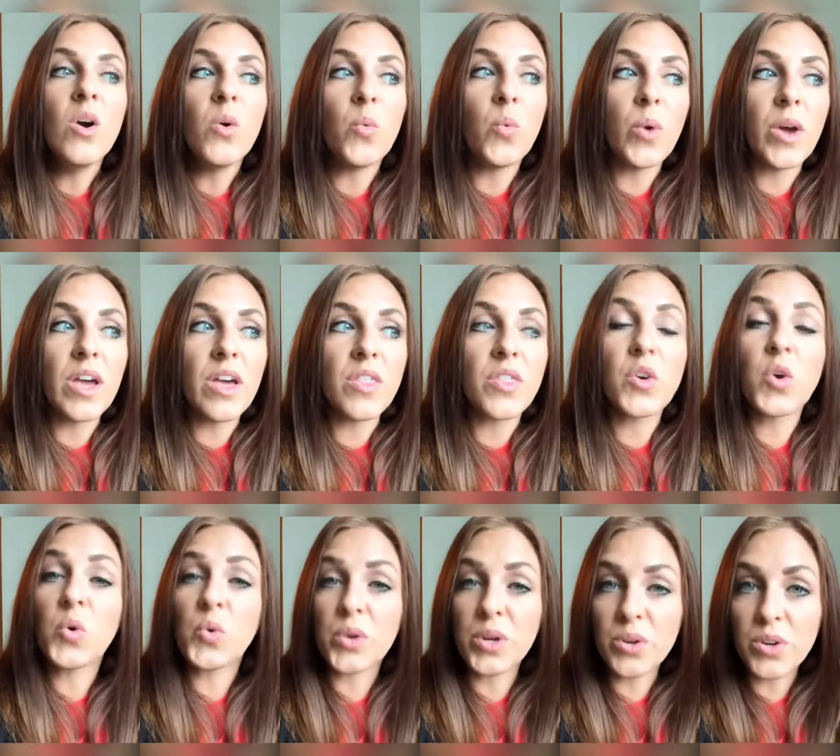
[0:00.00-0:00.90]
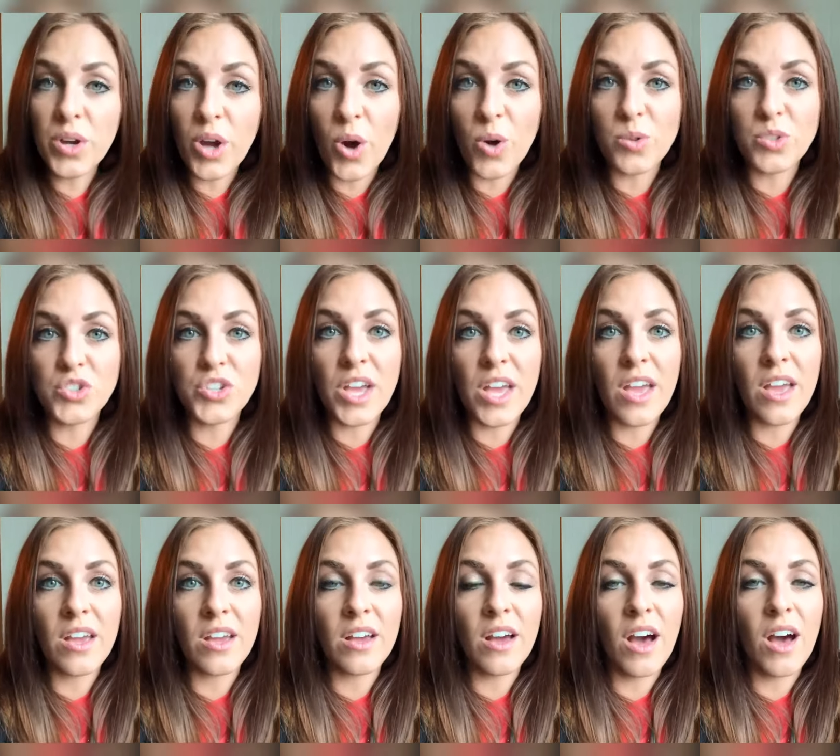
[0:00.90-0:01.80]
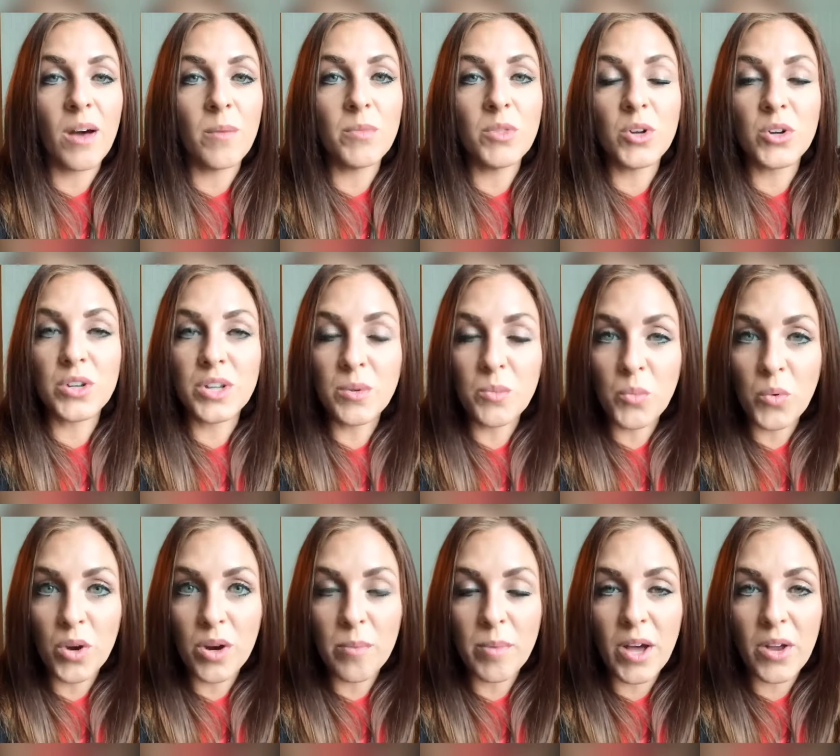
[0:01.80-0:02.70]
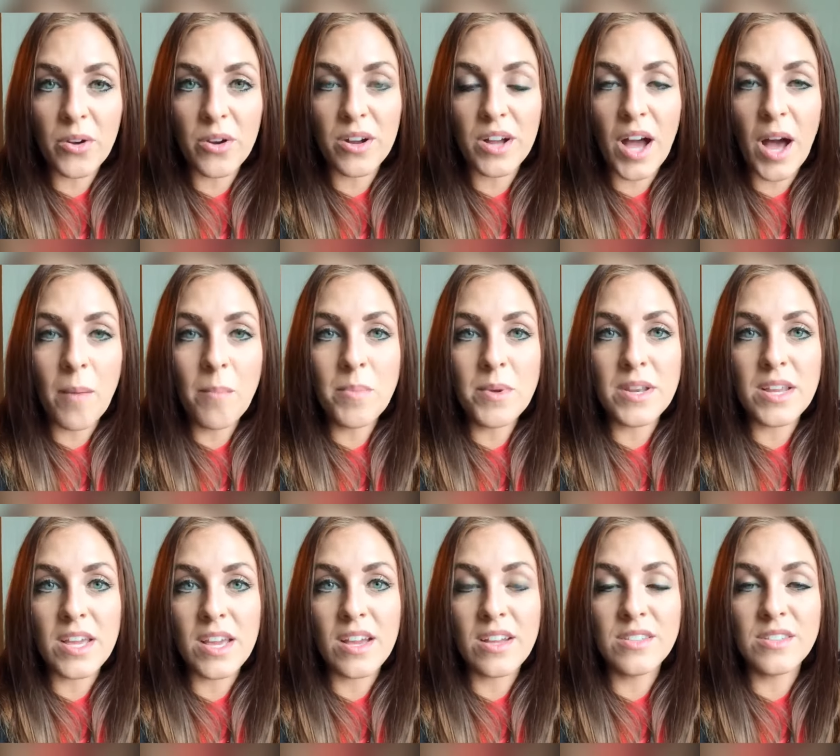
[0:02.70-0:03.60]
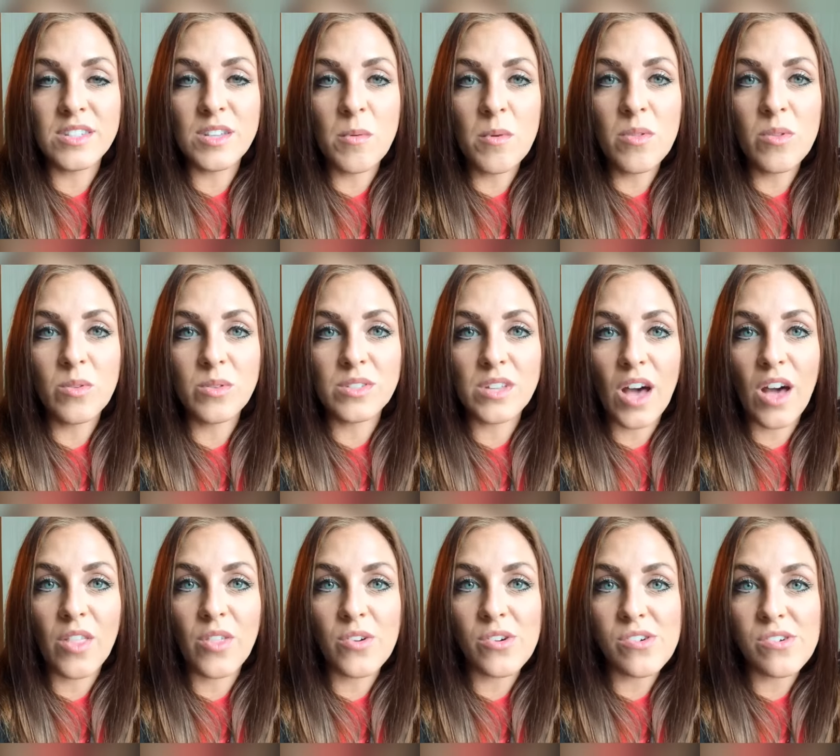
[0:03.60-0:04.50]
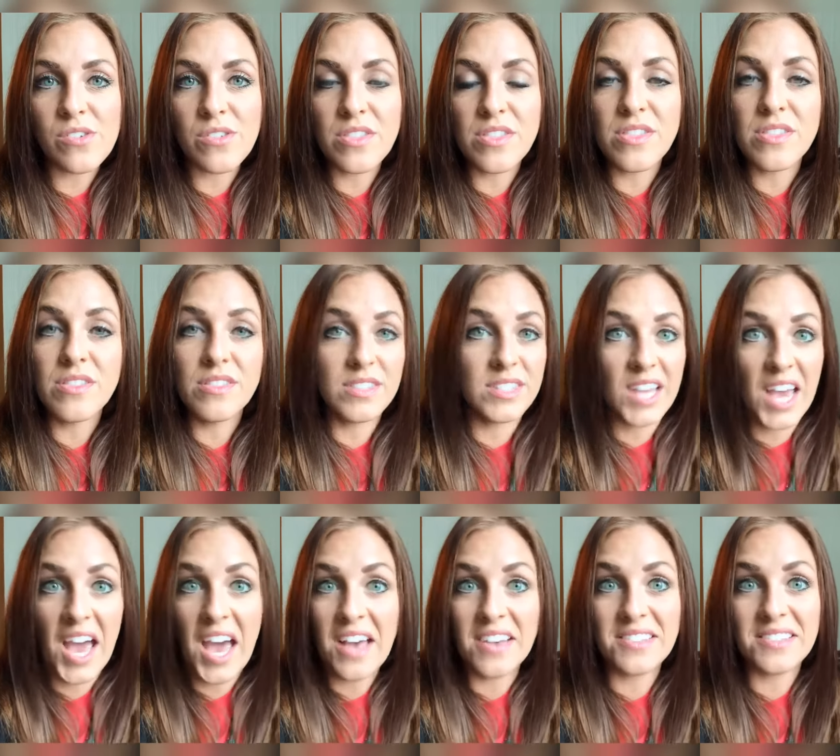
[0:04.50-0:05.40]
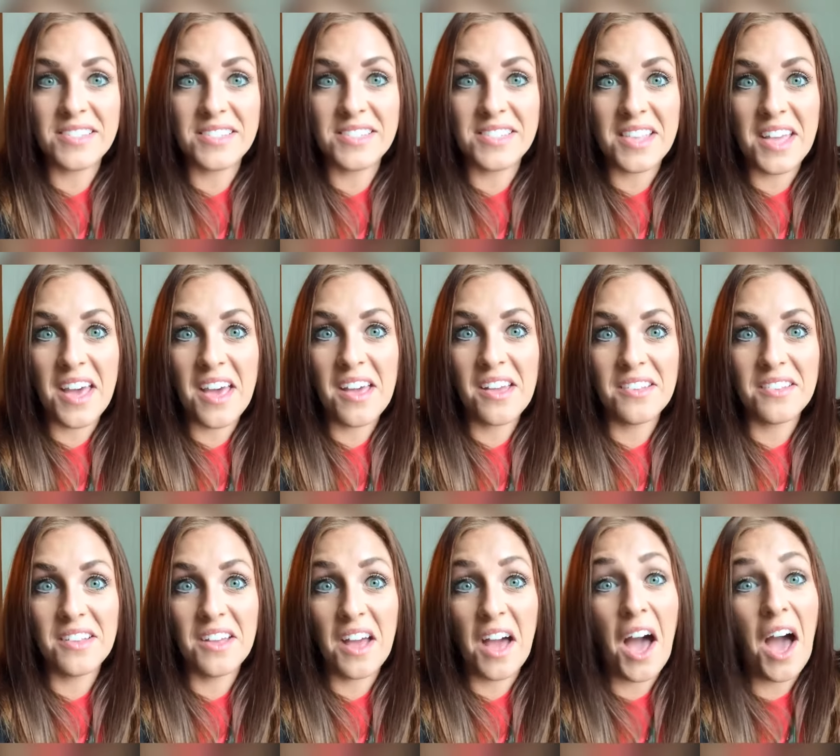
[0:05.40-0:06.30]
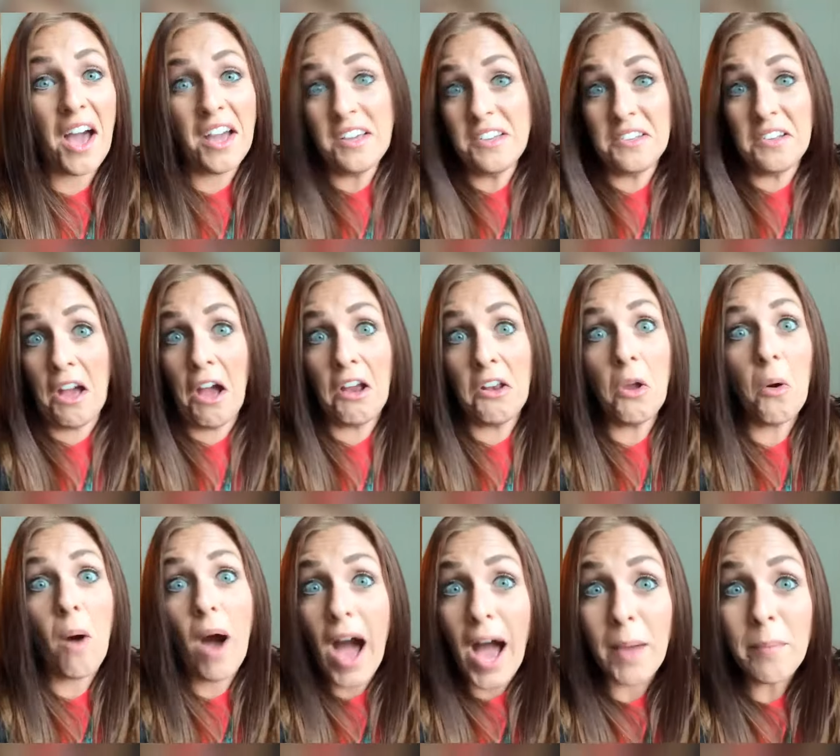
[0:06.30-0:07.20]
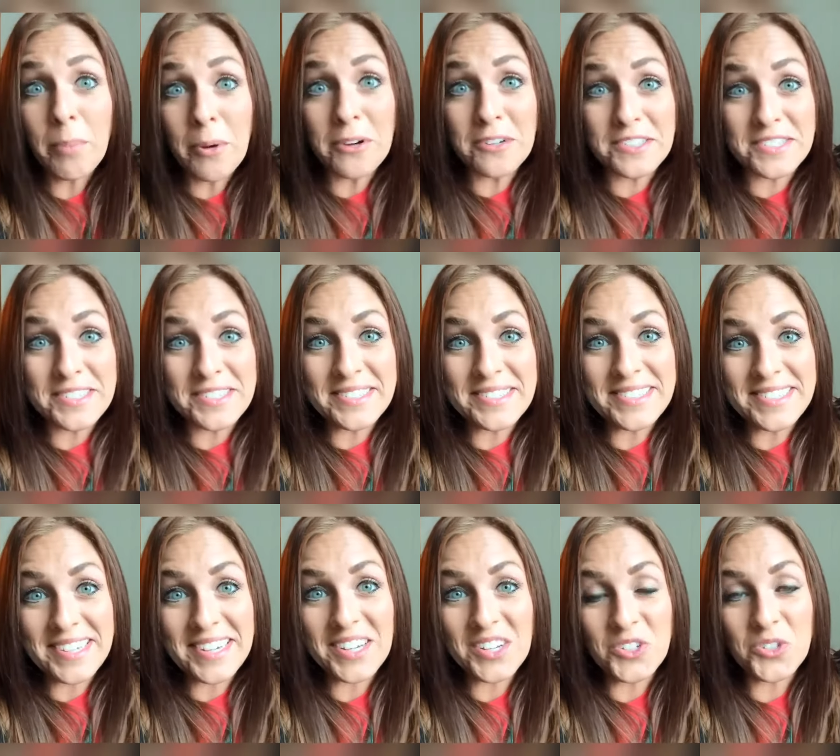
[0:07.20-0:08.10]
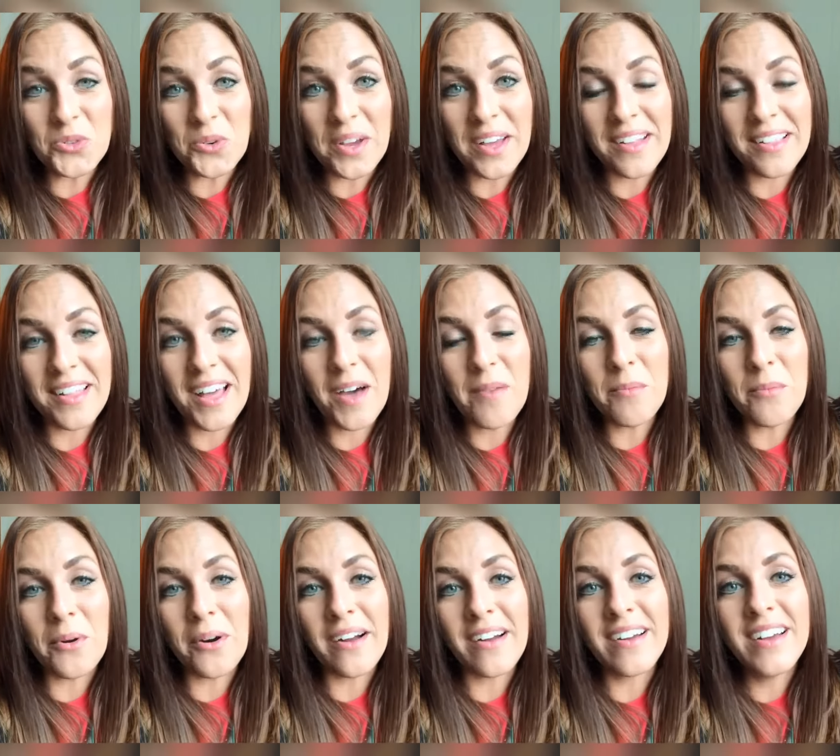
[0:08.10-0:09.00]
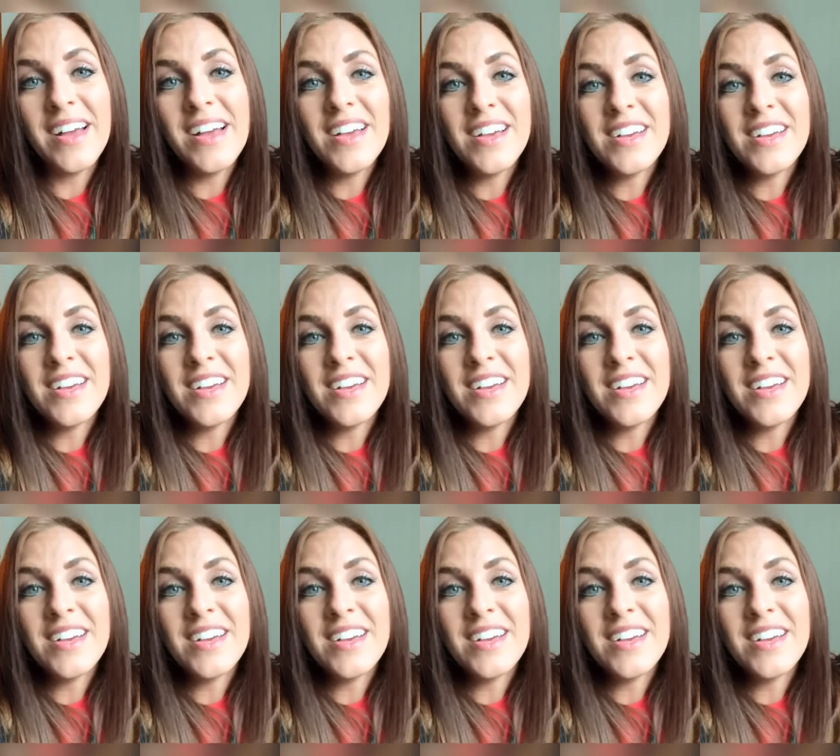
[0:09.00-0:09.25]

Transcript: with career coaching, um, learning more about our company, and some of those other tasks that I, I know I personally enjoy a lot more.